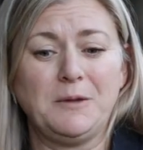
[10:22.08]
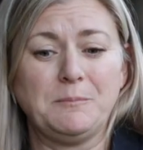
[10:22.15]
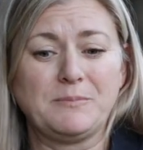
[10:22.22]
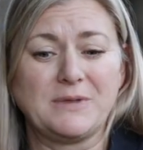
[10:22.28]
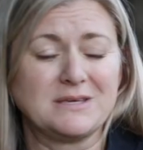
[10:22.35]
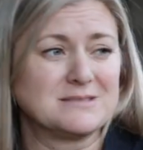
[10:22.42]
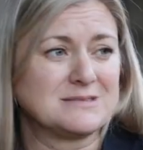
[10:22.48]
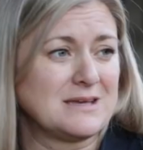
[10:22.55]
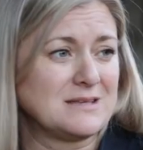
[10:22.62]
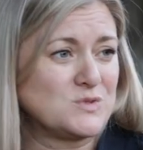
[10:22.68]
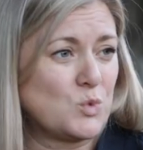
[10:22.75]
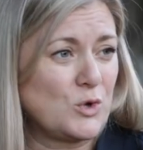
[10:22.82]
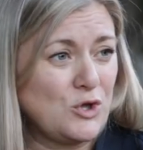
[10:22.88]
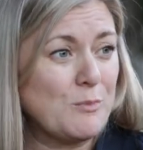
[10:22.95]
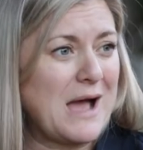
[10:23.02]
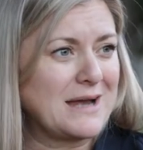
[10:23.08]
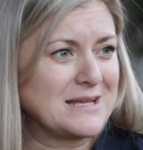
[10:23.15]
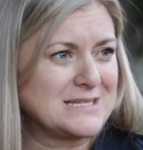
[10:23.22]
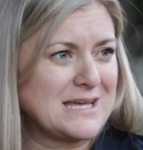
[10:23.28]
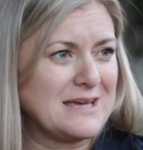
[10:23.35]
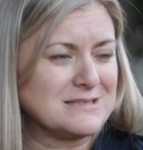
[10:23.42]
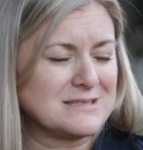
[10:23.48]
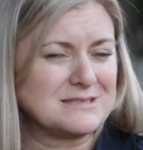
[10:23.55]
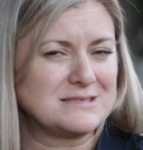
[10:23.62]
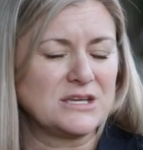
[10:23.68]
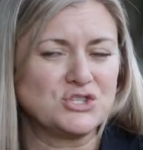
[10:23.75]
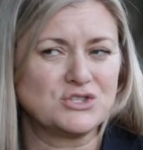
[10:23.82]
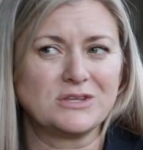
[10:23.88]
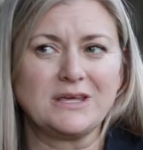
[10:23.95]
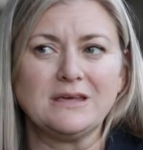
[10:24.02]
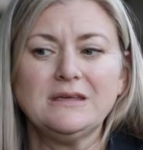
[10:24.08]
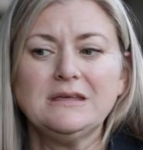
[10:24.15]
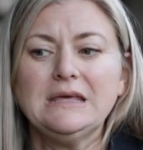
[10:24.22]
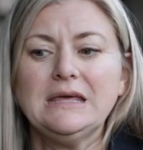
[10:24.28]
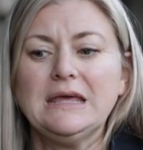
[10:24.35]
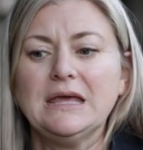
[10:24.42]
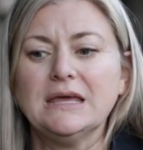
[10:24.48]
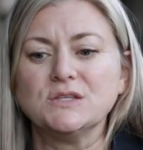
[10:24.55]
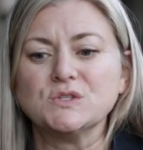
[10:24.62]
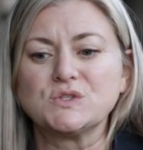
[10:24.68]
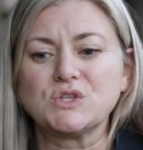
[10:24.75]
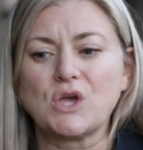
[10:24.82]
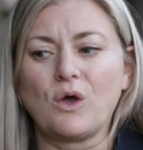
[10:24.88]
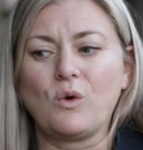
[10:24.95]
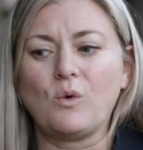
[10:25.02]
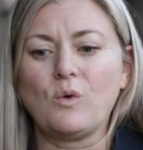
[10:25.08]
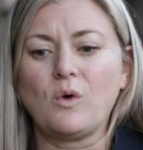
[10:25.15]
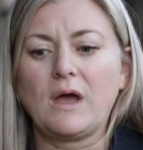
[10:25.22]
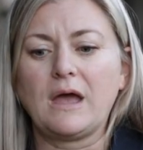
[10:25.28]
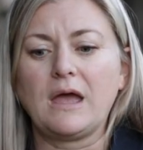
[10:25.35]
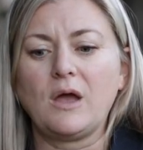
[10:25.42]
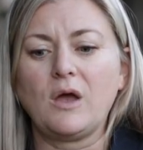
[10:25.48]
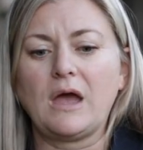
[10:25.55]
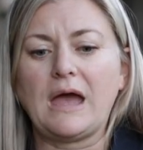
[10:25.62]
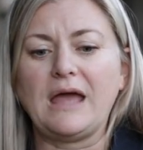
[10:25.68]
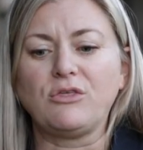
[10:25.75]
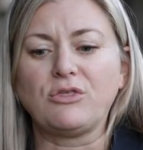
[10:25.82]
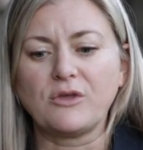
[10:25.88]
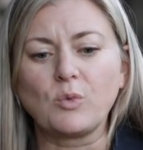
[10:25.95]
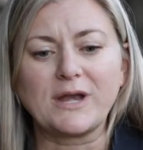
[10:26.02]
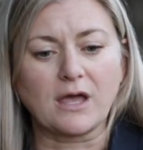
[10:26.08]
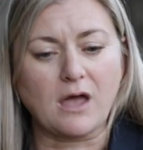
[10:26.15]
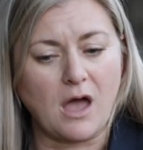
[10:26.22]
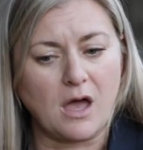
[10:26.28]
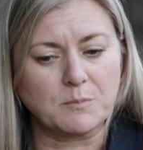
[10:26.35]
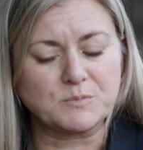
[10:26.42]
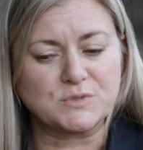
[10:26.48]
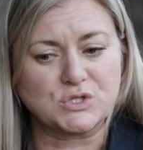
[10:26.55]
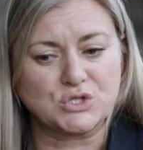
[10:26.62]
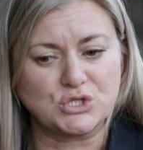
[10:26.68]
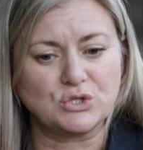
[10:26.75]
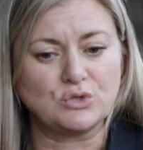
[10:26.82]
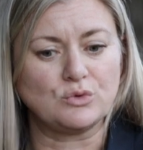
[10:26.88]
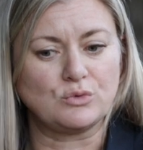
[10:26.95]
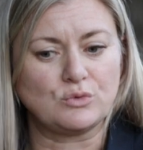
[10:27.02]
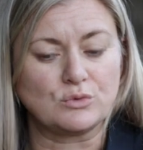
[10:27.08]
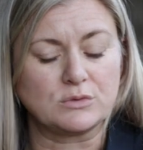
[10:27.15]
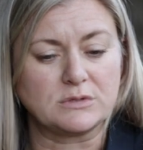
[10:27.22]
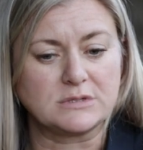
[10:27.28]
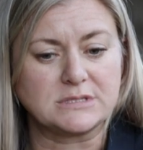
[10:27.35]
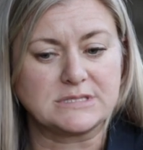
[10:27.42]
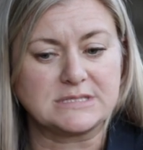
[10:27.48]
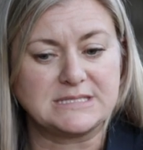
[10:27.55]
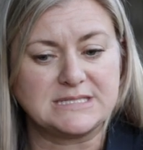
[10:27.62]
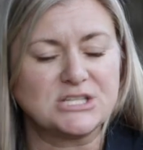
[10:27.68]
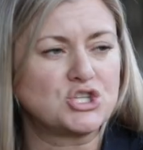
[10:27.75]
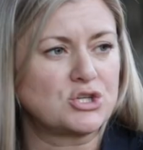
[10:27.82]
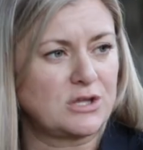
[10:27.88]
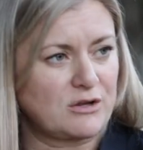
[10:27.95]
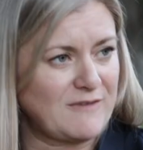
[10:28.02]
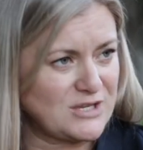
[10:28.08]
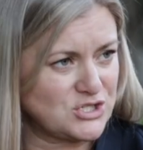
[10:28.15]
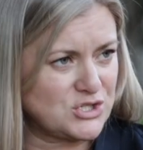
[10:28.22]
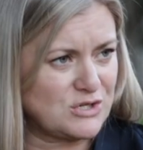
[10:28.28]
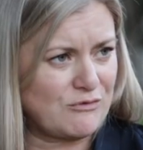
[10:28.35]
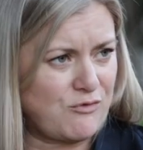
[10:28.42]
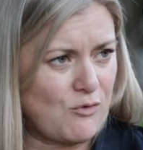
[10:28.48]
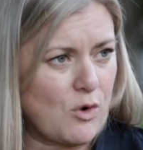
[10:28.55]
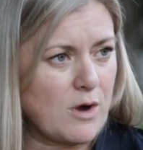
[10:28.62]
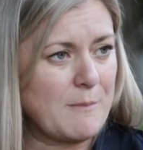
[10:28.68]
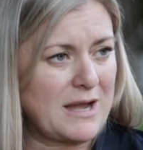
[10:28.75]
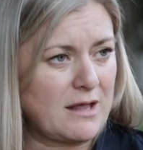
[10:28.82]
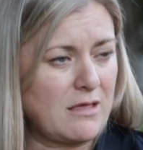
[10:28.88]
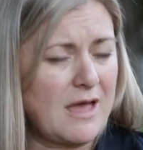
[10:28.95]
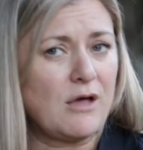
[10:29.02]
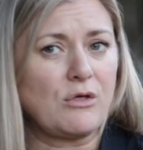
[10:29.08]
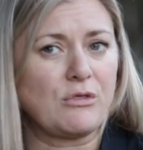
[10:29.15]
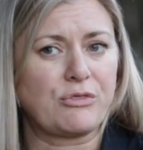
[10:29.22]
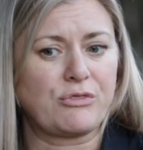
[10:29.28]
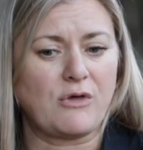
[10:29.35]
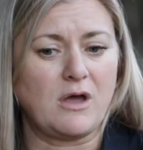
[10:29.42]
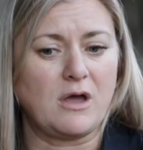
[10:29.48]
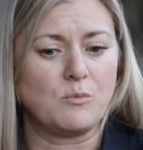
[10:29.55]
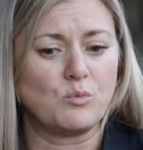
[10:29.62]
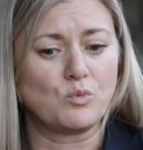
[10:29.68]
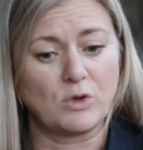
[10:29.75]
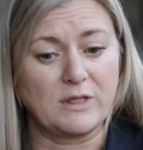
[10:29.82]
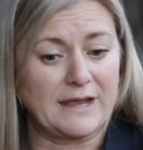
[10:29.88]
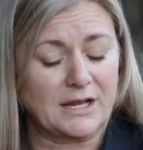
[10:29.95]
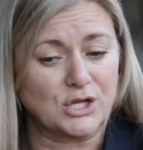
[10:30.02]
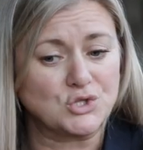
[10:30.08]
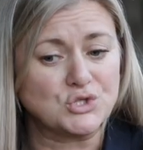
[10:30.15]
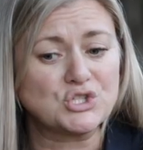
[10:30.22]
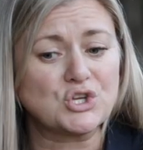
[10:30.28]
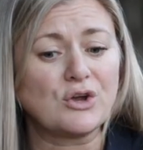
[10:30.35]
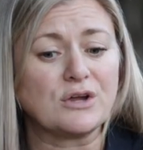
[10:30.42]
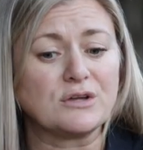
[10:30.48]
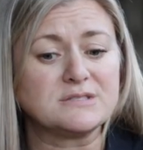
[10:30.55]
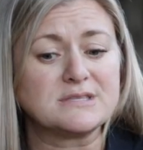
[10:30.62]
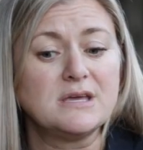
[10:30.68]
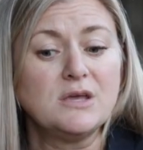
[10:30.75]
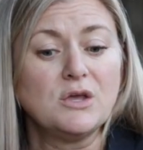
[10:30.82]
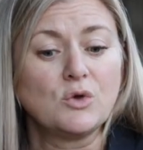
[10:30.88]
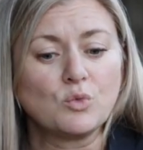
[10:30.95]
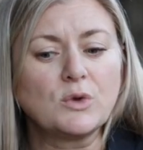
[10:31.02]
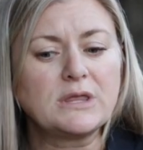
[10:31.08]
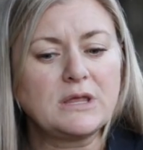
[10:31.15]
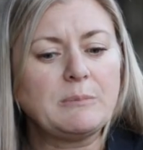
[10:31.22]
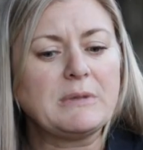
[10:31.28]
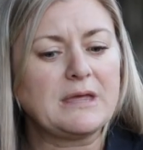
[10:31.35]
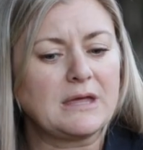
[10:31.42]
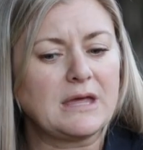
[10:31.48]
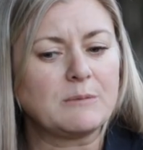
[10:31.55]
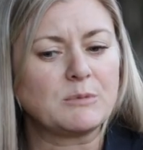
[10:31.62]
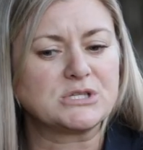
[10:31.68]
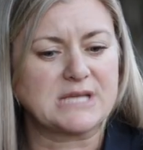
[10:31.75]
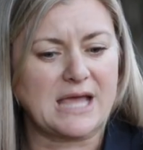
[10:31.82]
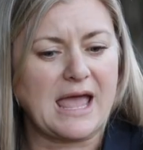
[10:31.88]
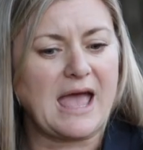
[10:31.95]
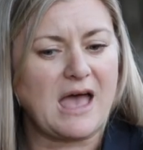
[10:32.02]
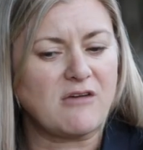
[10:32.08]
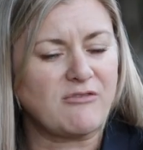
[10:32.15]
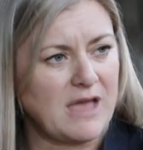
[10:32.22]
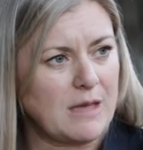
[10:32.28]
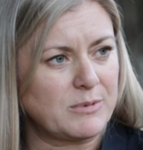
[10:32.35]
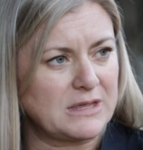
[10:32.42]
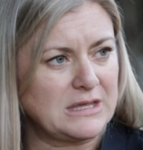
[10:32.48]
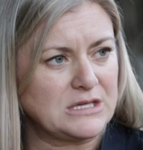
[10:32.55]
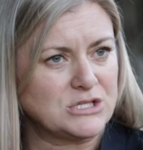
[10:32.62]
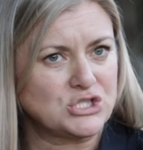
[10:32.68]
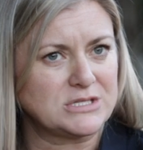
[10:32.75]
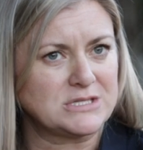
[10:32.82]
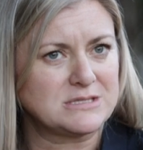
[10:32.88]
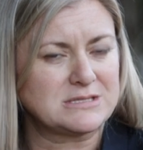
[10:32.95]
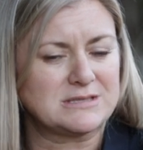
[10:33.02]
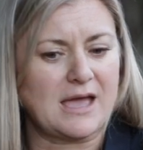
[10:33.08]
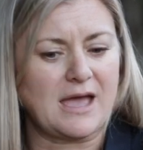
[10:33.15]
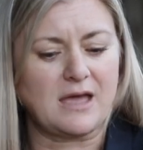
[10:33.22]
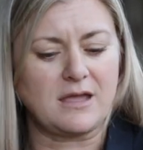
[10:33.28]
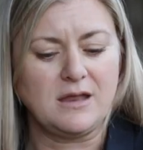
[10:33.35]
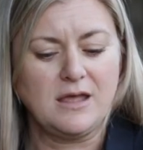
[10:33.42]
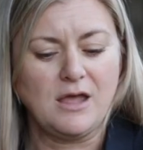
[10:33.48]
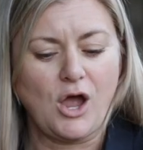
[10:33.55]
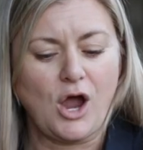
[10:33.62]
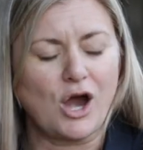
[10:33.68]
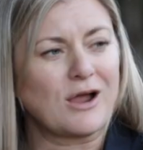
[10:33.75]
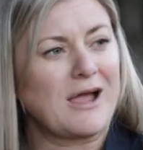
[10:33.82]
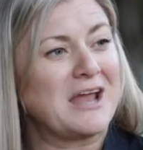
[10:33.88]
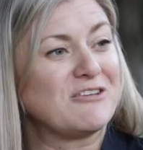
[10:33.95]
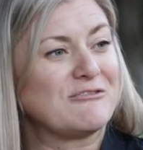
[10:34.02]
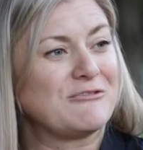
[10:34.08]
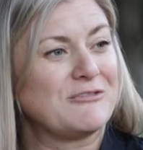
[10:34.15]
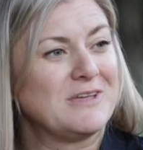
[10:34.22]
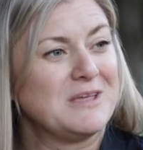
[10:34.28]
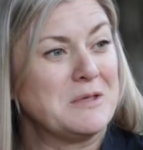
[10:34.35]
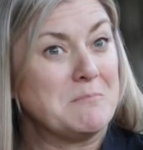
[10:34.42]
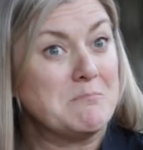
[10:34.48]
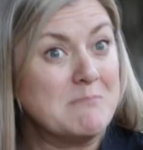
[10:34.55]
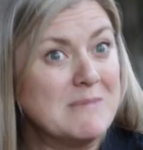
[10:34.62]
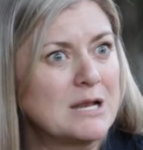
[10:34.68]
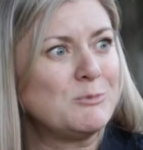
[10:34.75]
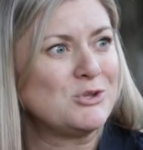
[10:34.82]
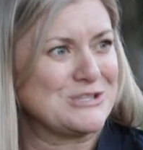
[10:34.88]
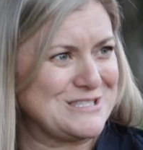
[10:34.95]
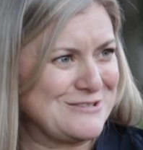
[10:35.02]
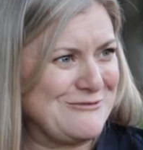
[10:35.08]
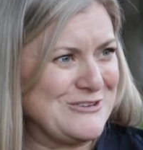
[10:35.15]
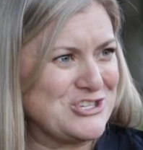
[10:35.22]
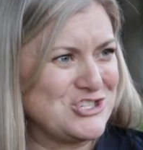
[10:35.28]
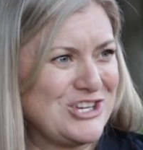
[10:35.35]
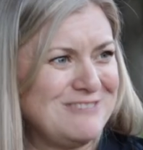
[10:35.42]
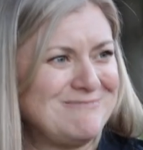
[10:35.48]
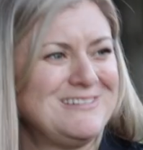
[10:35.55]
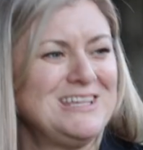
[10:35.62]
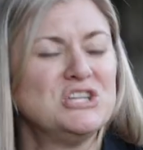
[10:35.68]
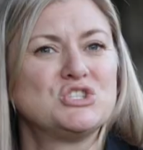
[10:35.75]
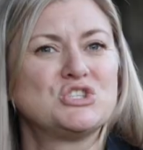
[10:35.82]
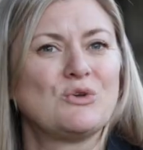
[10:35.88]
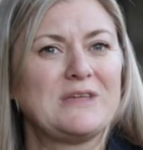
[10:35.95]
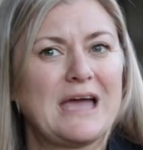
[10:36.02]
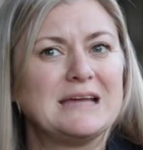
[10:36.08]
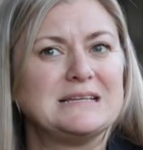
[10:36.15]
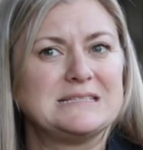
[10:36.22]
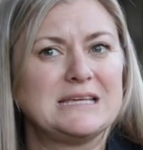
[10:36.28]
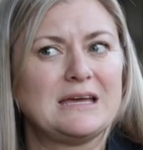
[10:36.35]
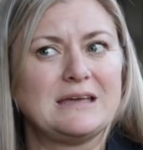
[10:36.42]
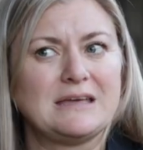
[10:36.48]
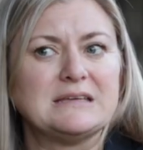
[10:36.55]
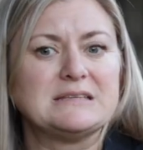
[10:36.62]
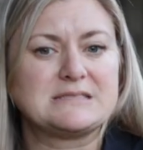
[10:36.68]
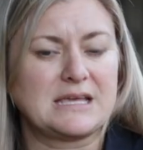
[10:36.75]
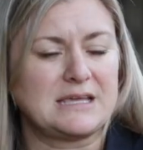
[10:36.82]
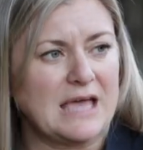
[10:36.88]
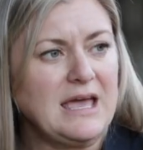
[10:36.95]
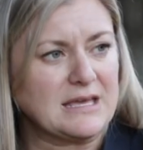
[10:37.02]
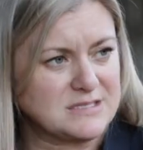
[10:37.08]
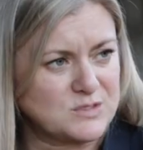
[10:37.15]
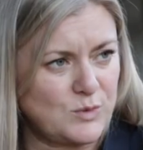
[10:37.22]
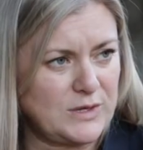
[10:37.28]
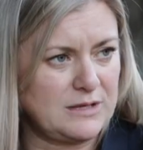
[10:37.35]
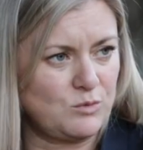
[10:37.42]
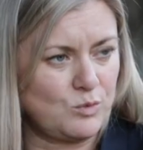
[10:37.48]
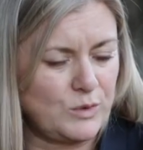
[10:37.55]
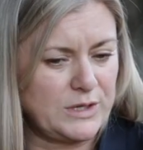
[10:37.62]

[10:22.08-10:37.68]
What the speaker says: because that's what you monetize essentially. And so I think when it comes to digital intervention for mental health related concerns, really being able to have applications that are kind of minimal and sufficient. So the idea is that yes, we